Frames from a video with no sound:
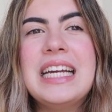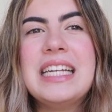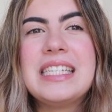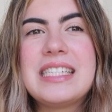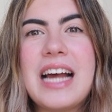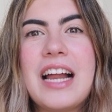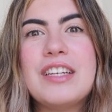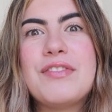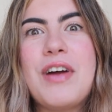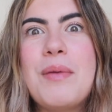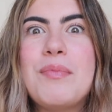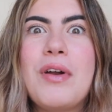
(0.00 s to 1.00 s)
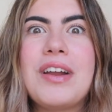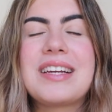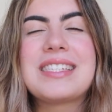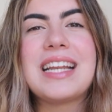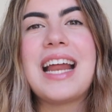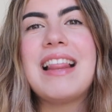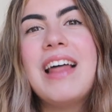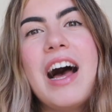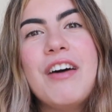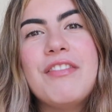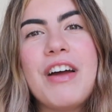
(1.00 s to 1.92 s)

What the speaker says: started to find products that I love.